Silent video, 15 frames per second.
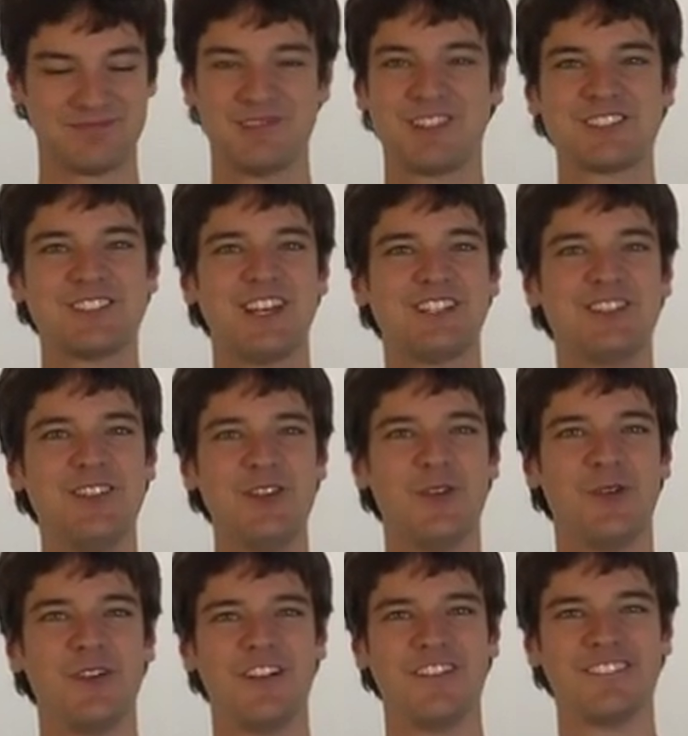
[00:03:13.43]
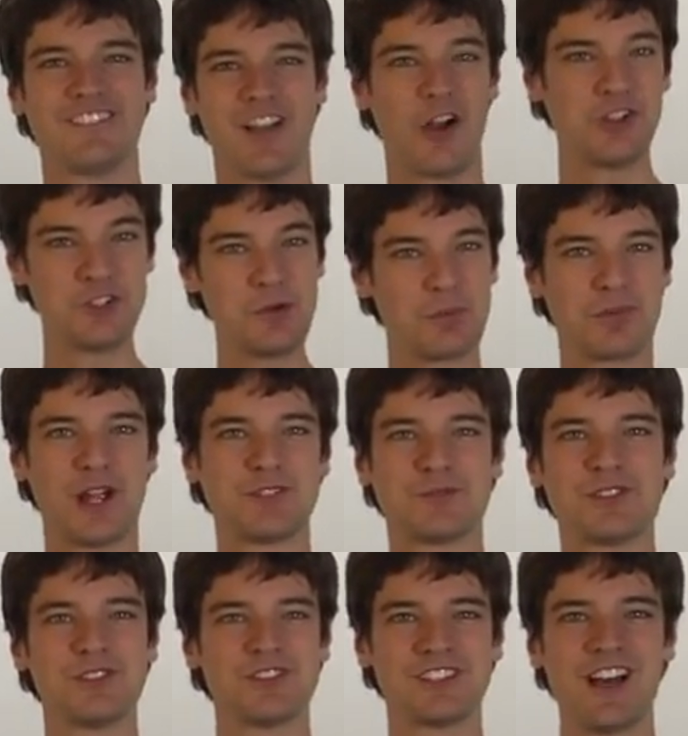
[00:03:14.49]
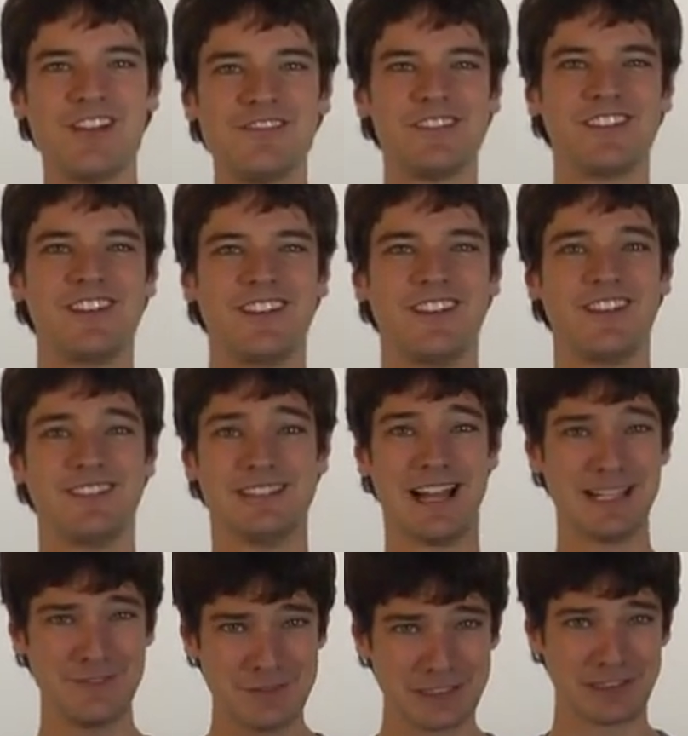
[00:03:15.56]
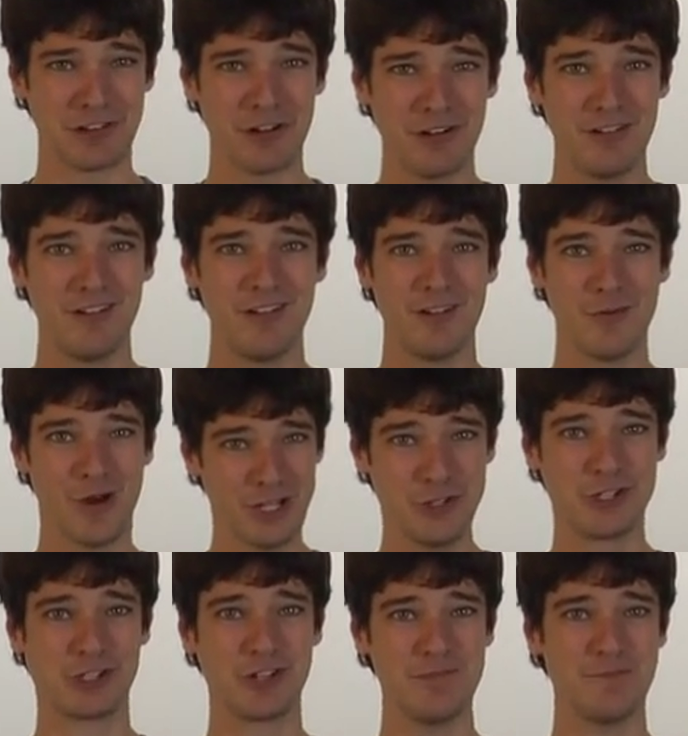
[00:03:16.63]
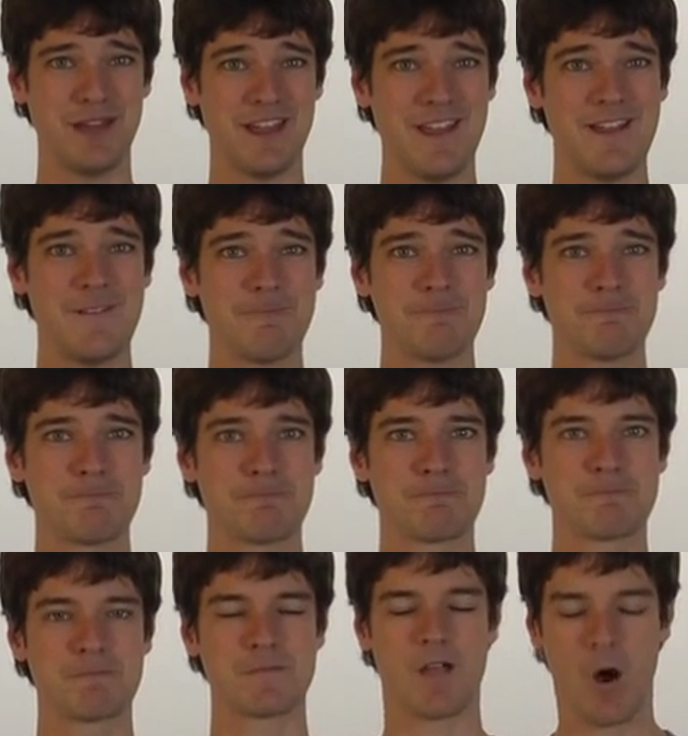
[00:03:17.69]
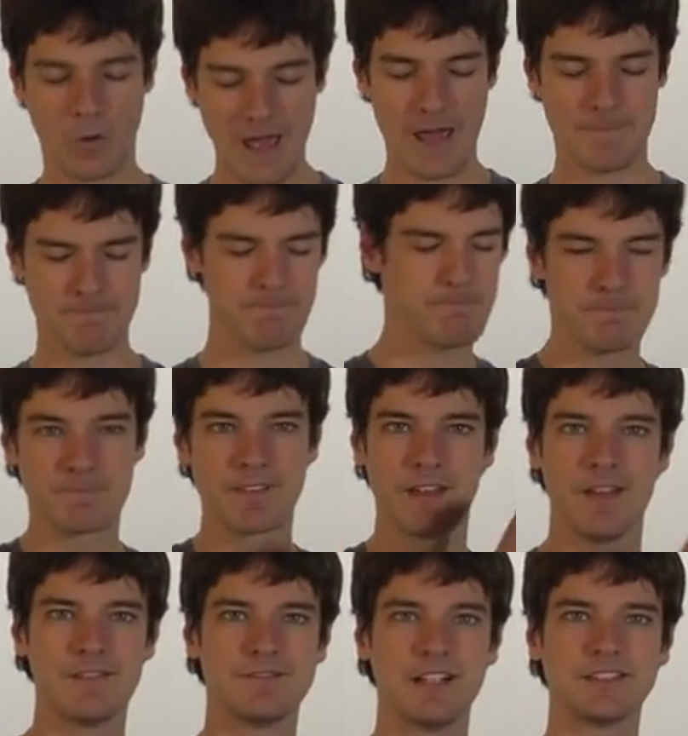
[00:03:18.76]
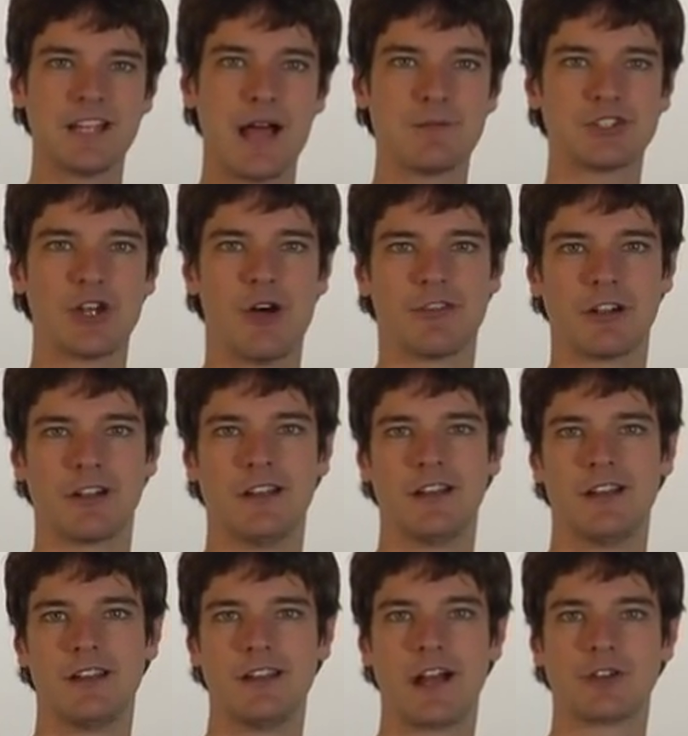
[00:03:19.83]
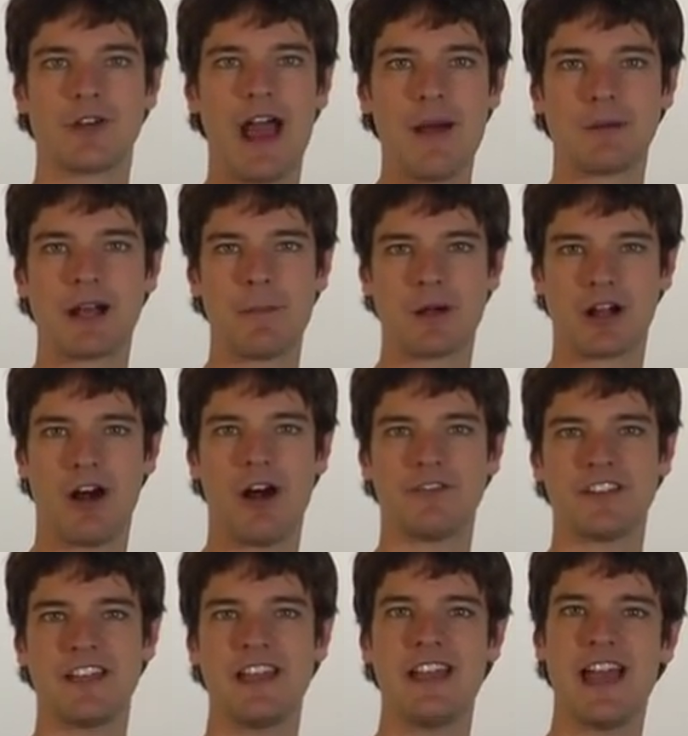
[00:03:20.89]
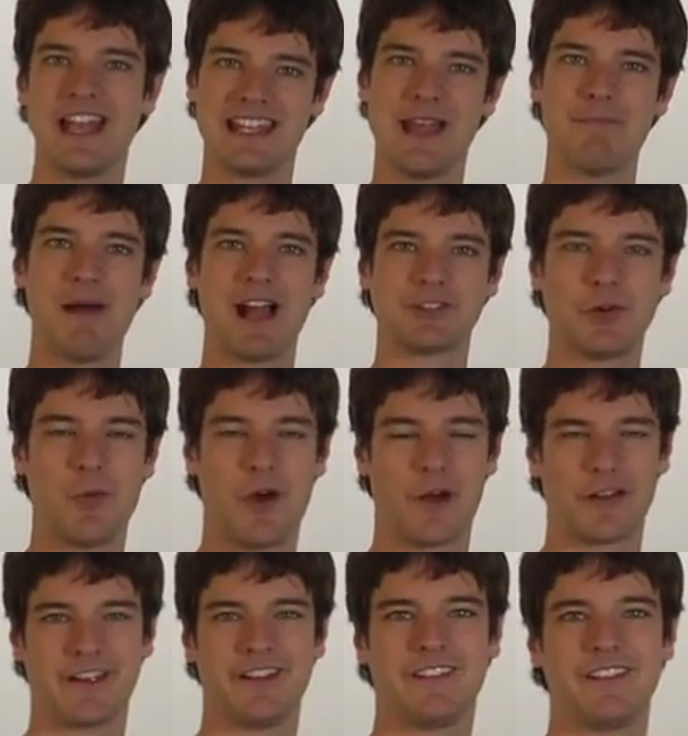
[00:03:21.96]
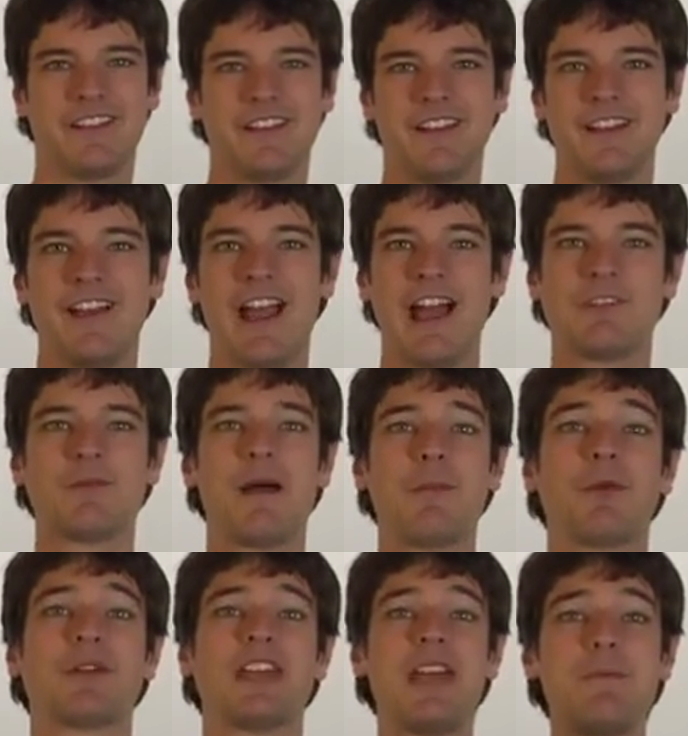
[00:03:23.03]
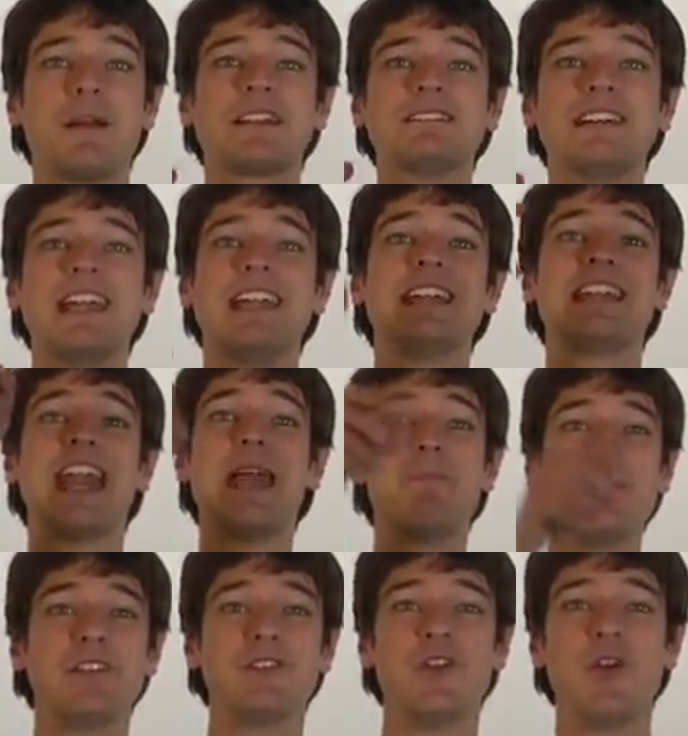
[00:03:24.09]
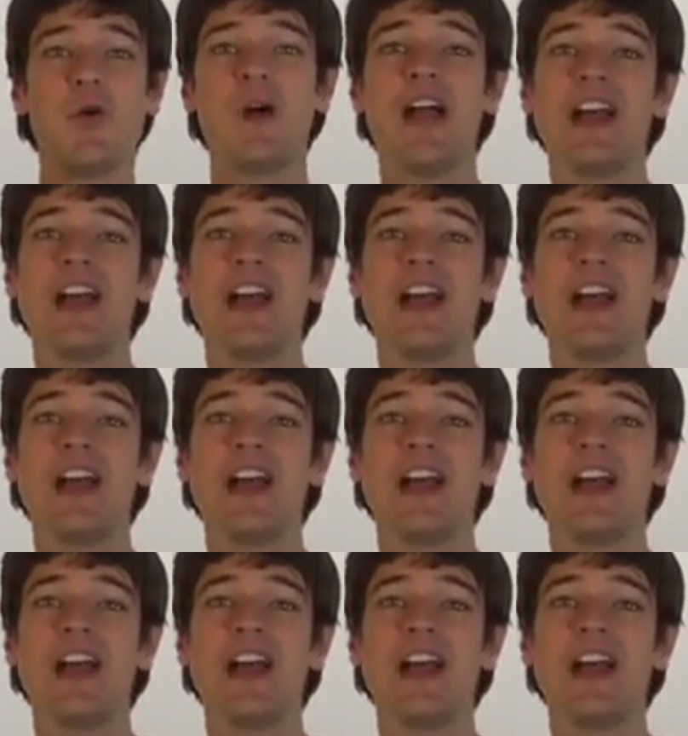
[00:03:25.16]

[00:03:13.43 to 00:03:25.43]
Looks like new. Aren't you impressed with yourself? Not even a little? Well, you should be. Okay, fun time is over. Now grab a cup of coffee and get back to work. And remember, keep it clean, keep it new,